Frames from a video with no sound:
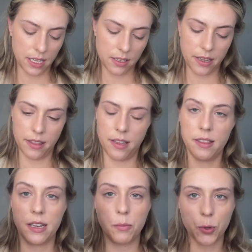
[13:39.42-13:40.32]
And then
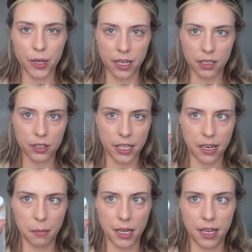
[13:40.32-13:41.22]
the Borean
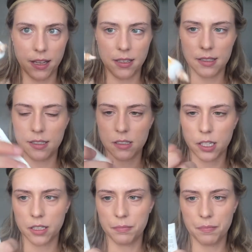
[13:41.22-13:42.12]
cream
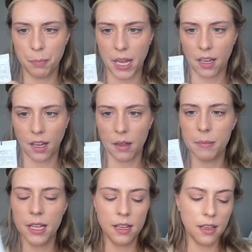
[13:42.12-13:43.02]
makeup
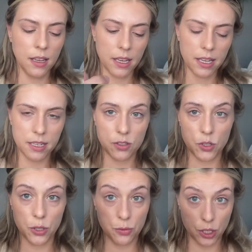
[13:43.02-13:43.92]
is
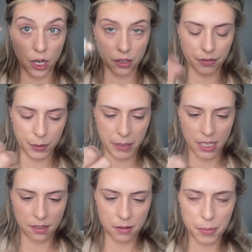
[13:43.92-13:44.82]
too dark for
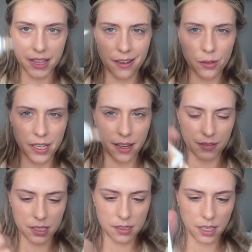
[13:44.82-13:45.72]
me, but they only have
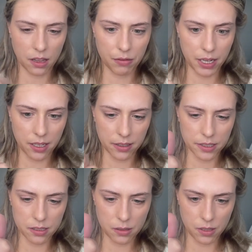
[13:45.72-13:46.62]
this in like 3
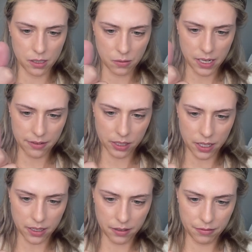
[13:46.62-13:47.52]
colors, so they don't have a
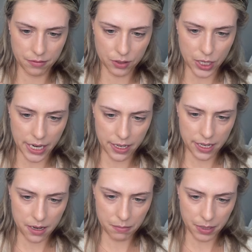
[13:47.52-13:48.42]
lot of
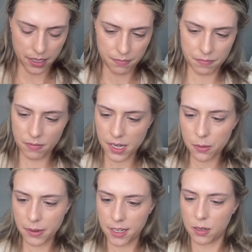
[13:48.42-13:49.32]
variety, but I
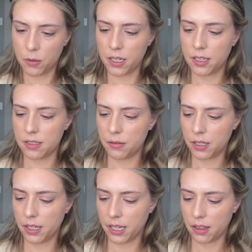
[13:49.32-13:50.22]
make it work because I
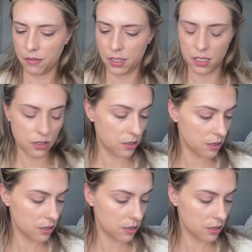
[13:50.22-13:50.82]
really like the finish.